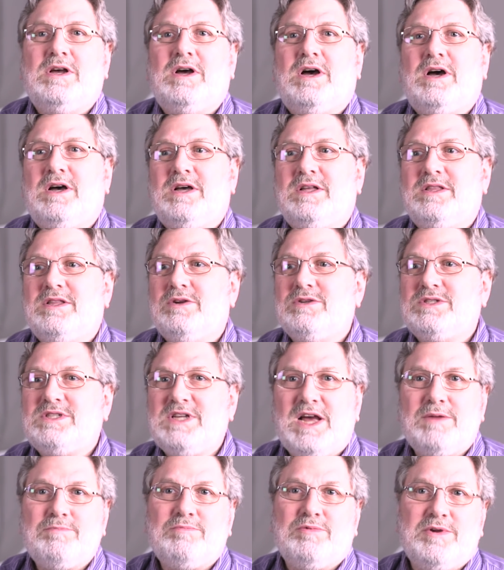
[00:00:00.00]
Uh, there's
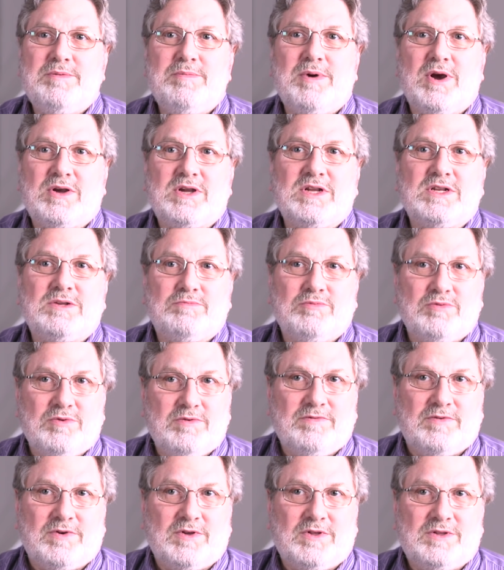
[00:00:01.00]
not pre-market
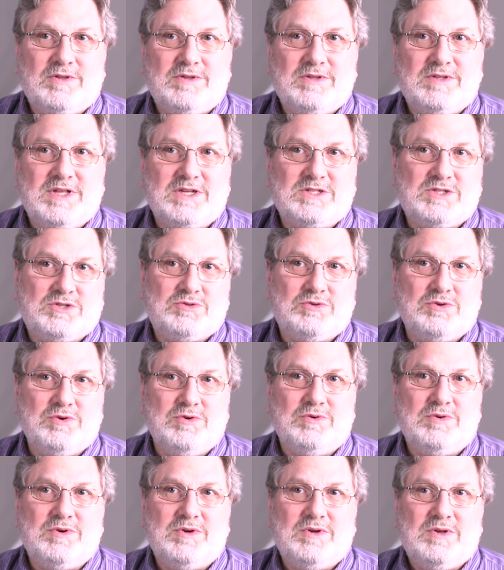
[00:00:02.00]
approval. That's
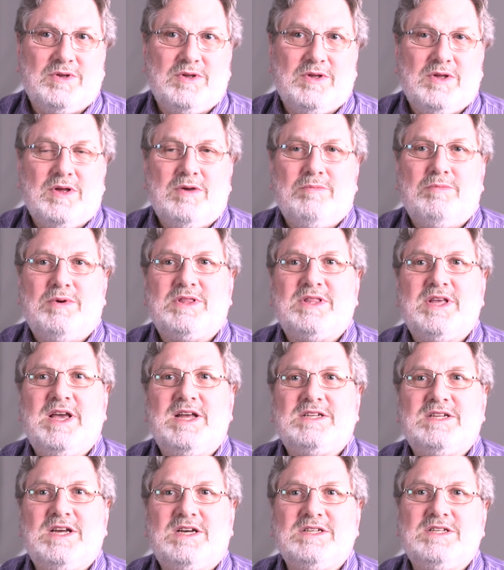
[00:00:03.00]
true. But
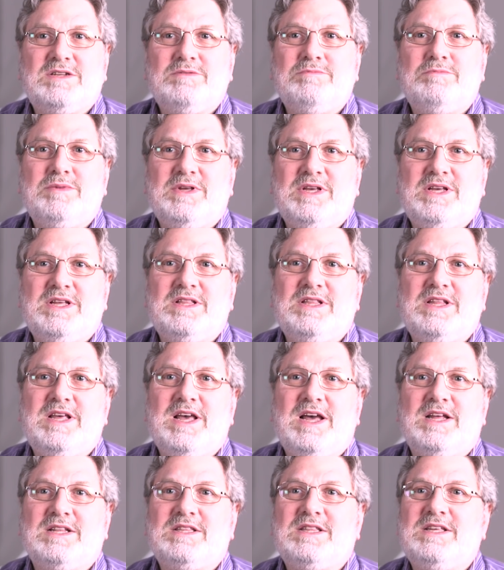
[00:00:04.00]
that doesn't mean
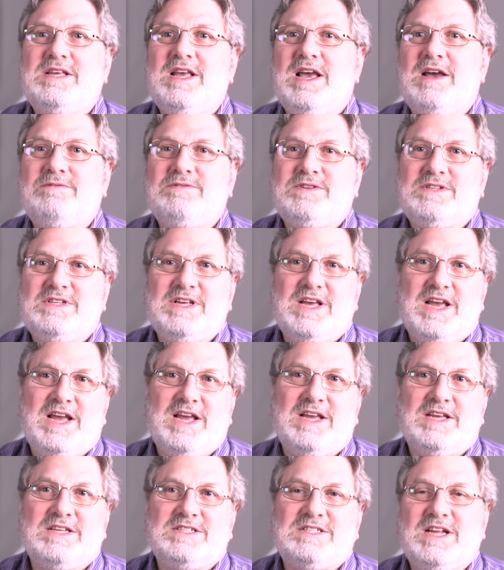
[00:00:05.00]
that the
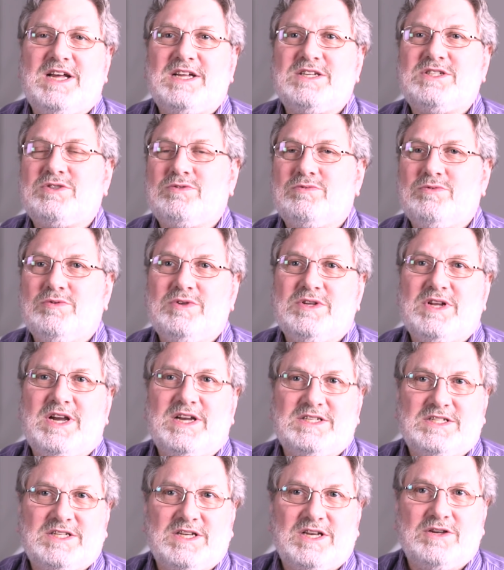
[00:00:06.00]
FDA is not
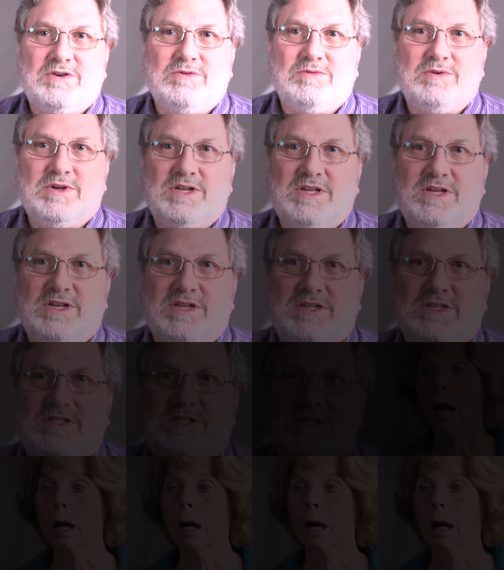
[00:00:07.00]
scrutinizing ingredients.